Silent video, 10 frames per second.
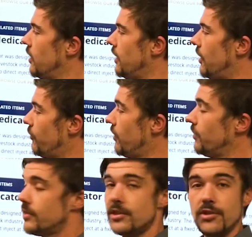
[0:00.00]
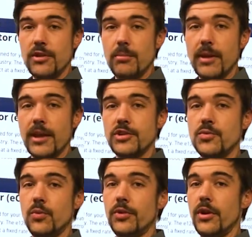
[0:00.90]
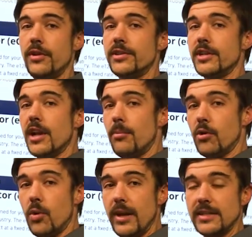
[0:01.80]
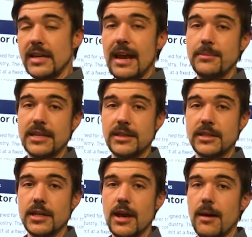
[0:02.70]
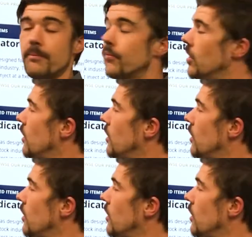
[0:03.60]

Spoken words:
Now from this unit page, we'll notice a couple quick tabs at the top.